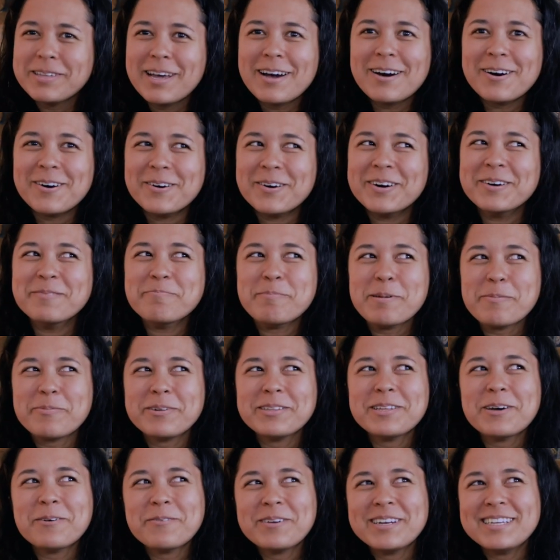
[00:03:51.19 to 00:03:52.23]
know. People
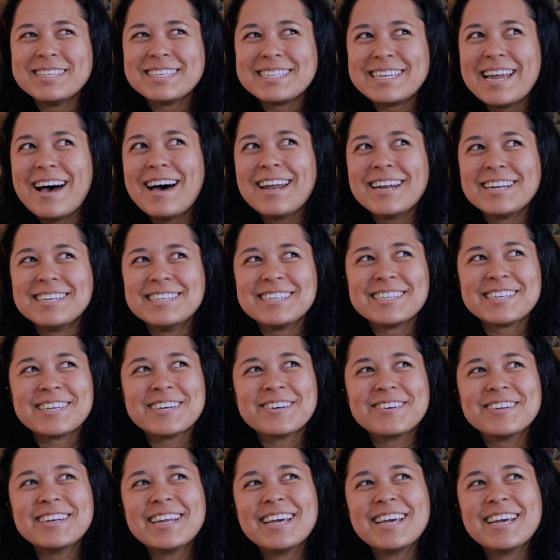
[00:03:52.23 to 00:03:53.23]
know when it's not in tune.